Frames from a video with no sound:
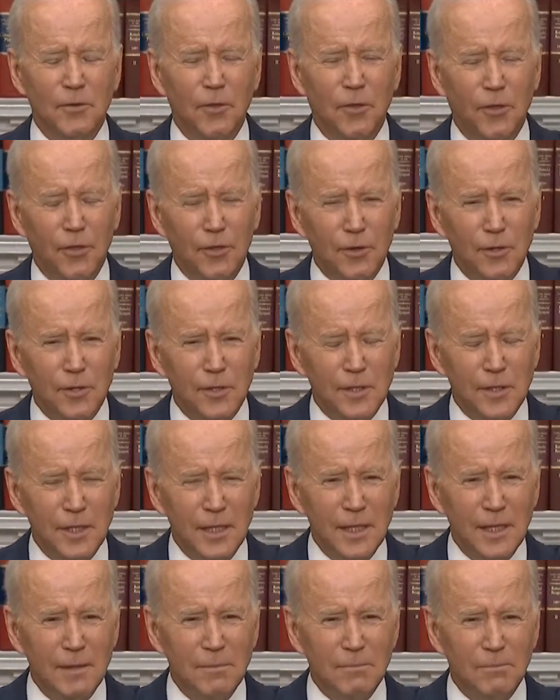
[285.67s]

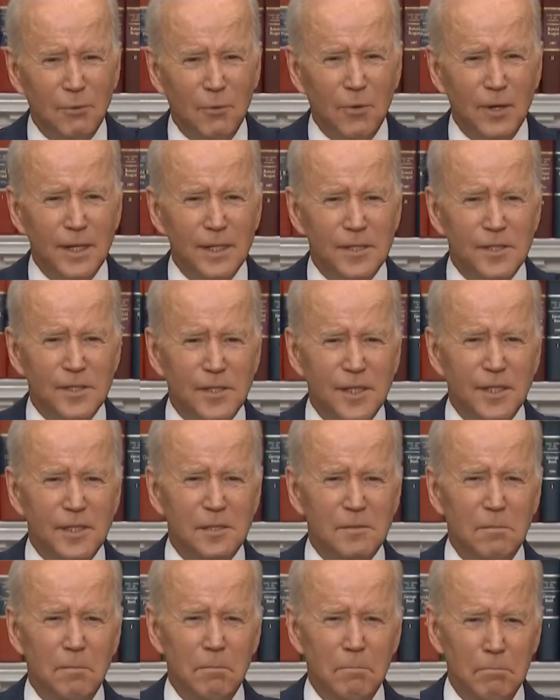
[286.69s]

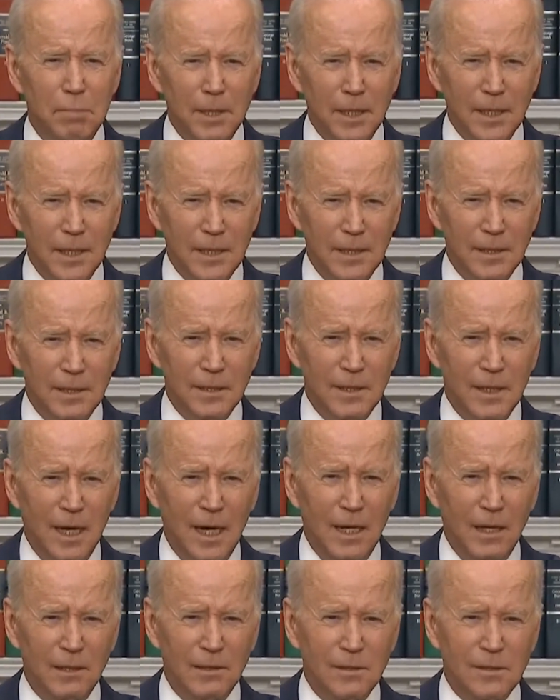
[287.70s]
$13.6
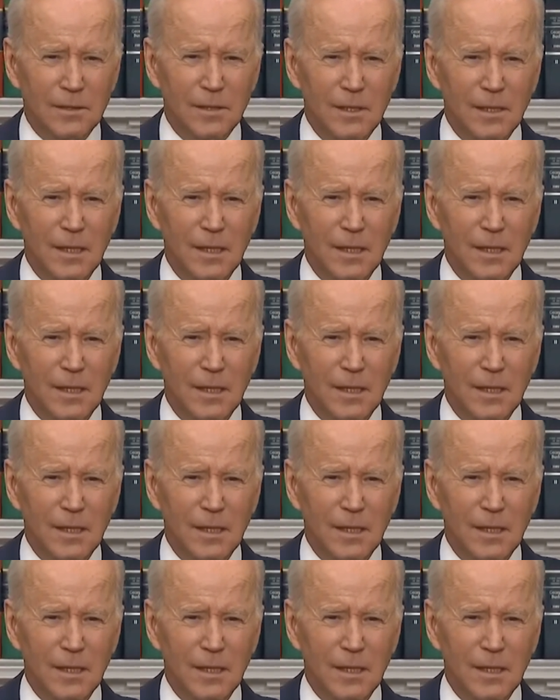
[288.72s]
billion